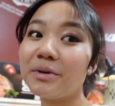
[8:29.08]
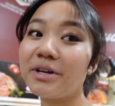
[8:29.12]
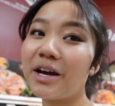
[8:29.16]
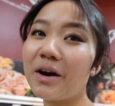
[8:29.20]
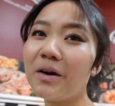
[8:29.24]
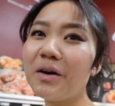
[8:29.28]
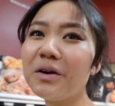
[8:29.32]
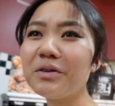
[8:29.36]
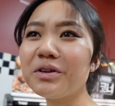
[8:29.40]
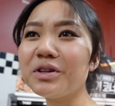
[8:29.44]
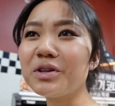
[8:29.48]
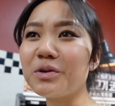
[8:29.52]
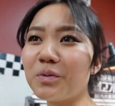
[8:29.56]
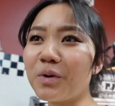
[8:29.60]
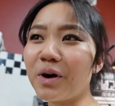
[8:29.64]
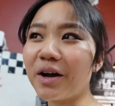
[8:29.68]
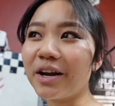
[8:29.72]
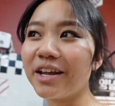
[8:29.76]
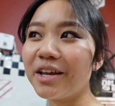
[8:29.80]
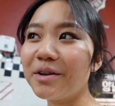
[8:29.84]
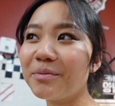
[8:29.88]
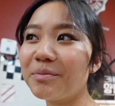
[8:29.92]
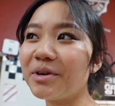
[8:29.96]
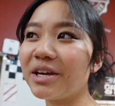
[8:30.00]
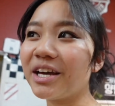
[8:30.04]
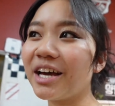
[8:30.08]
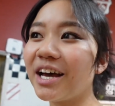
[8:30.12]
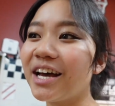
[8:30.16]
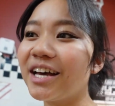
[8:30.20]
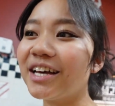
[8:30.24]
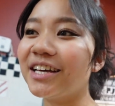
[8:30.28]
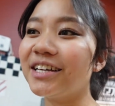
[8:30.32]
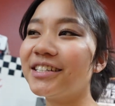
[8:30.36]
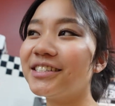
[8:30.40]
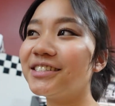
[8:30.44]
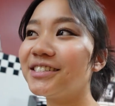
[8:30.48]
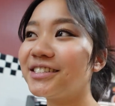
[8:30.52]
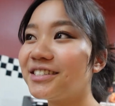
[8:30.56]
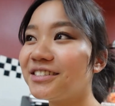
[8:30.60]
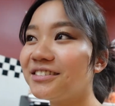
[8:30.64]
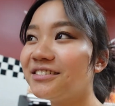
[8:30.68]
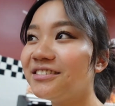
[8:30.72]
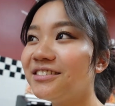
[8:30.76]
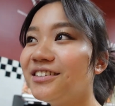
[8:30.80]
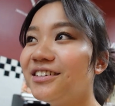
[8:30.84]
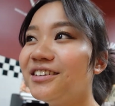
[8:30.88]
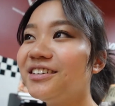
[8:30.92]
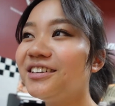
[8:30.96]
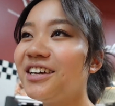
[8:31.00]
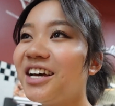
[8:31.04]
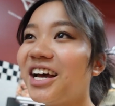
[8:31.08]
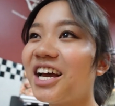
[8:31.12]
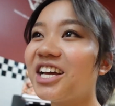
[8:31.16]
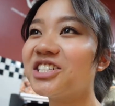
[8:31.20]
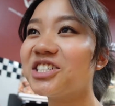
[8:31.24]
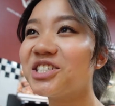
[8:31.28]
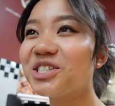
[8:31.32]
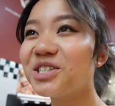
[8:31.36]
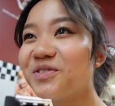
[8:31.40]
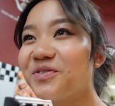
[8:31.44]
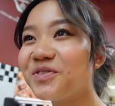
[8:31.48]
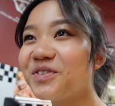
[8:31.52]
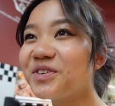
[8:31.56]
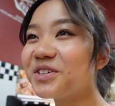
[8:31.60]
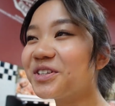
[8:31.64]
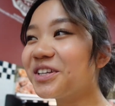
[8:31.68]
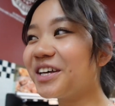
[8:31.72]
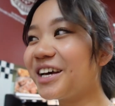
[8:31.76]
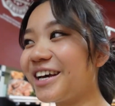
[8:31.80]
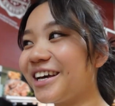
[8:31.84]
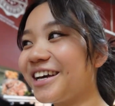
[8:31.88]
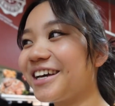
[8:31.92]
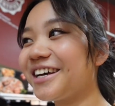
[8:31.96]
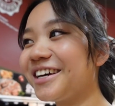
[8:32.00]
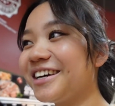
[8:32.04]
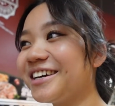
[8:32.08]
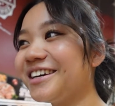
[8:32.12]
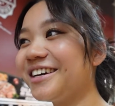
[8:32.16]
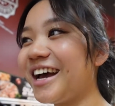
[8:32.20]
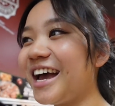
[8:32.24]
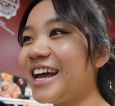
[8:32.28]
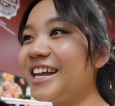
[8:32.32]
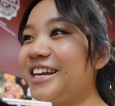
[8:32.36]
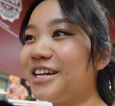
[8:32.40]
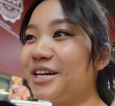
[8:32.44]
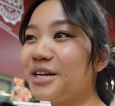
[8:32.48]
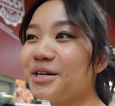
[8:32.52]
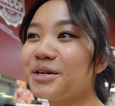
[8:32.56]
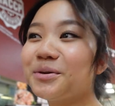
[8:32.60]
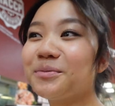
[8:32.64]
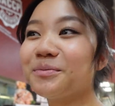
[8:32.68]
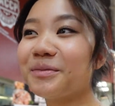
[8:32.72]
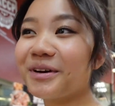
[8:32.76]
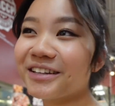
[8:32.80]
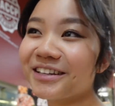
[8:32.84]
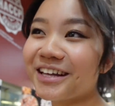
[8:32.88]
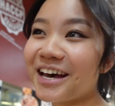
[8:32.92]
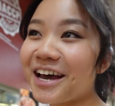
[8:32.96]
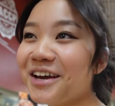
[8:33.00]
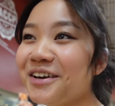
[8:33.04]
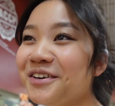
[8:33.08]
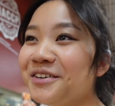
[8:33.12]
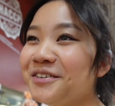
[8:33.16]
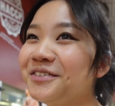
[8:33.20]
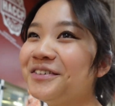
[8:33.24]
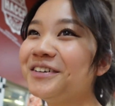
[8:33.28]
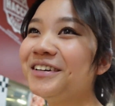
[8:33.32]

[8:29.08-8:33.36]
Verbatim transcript: but now I really want it because I just feel like I need it in my life.